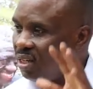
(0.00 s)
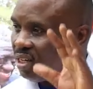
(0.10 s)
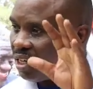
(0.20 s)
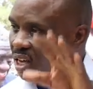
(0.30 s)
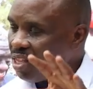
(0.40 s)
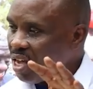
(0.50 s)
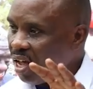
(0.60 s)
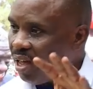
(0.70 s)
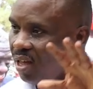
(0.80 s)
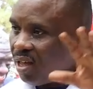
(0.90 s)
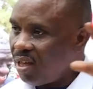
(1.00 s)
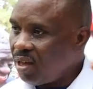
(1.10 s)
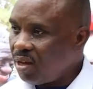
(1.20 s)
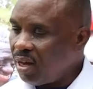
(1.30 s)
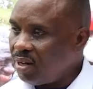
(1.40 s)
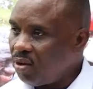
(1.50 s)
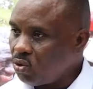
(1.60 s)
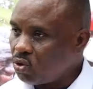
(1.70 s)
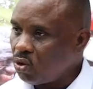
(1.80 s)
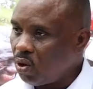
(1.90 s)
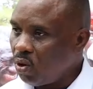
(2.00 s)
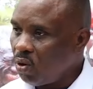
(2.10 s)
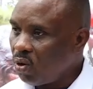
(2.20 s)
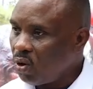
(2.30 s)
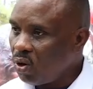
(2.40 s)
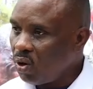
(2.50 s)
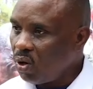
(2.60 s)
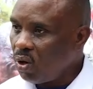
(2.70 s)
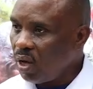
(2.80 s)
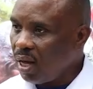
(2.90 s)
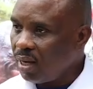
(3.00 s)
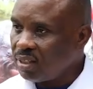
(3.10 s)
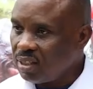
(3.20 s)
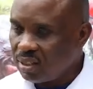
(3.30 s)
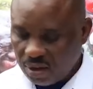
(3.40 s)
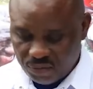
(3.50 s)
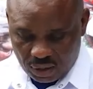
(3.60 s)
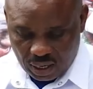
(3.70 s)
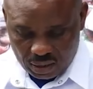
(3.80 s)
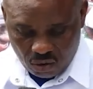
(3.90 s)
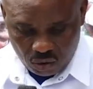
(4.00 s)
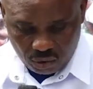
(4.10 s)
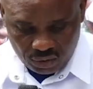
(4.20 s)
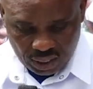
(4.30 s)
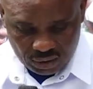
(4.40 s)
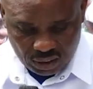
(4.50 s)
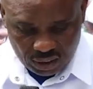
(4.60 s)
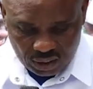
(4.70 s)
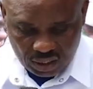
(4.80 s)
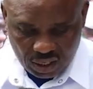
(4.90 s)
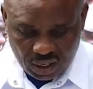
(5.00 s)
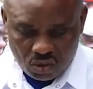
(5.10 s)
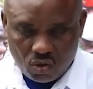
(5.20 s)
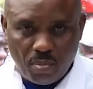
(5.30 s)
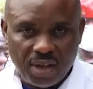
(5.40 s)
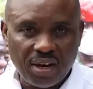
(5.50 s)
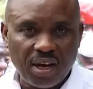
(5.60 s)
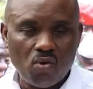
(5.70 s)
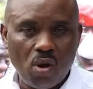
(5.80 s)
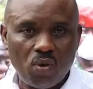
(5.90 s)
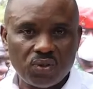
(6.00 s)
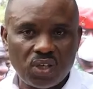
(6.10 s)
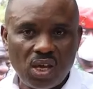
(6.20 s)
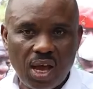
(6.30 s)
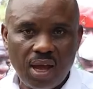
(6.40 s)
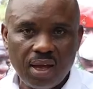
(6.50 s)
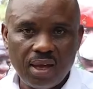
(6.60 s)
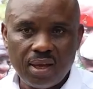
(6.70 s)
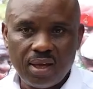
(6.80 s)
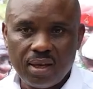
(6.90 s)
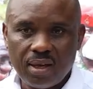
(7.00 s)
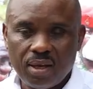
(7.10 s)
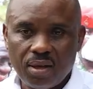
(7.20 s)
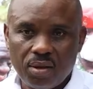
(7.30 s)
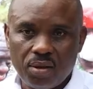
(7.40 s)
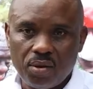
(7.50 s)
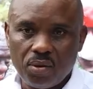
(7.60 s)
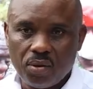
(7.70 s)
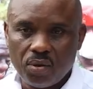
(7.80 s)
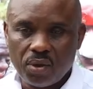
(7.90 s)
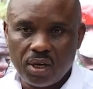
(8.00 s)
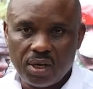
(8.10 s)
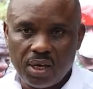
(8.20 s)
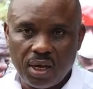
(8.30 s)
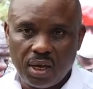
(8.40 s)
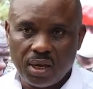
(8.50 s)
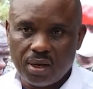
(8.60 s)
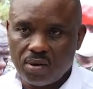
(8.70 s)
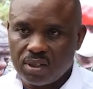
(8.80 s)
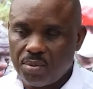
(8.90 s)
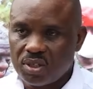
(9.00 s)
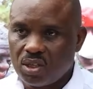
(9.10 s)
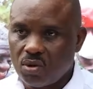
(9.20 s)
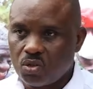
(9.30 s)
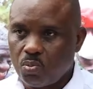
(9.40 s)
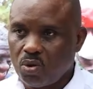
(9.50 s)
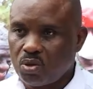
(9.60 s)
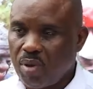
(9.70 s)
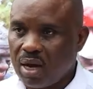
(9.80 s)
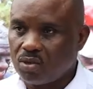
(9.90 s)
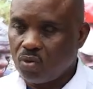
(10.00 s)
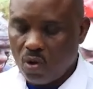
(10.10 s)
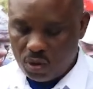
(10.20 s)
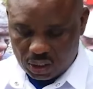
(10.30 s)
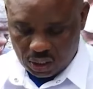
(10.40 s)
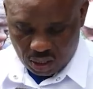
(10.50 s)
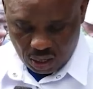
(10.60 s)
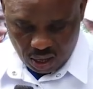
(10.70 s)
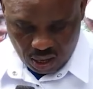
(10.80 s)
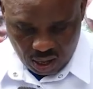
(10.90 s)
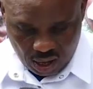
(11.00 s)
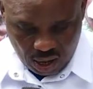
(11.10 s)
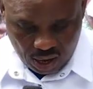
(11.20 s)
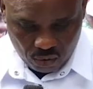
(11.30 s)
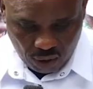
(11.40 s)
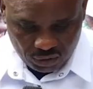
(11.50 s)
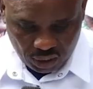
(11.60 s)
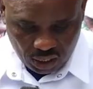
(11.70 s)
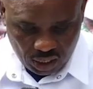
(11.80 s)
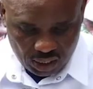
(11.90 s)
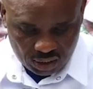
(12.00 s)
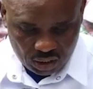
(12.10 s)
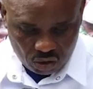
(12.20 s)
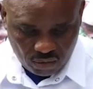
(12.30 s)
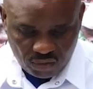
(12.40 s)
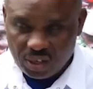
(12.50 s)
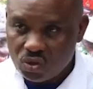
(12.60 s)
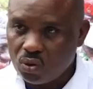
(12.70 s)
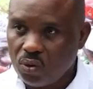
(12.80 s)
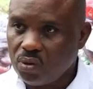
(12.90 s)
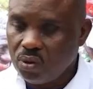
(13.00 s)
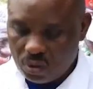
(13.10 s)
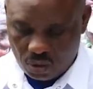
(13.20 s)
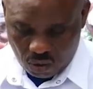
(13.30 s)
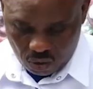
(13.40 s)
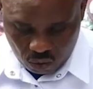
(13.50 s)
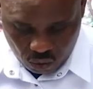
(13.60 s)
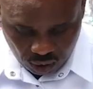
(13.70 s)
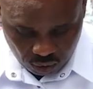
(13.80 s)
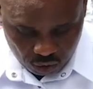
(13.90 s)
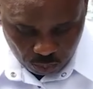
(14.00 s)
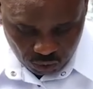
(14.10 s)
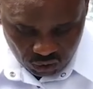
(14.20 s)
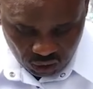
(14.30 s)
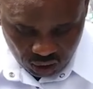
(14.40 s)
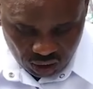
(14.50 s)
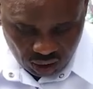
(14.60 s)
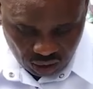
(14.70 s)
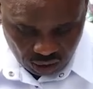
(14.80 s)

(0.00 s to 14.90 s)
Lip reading: in Kenya and also at East African Court of Justice. So Martha Karua was here the day Dr. Besigye was brought back to court, and we have taken a decision very soon. We are going to proceed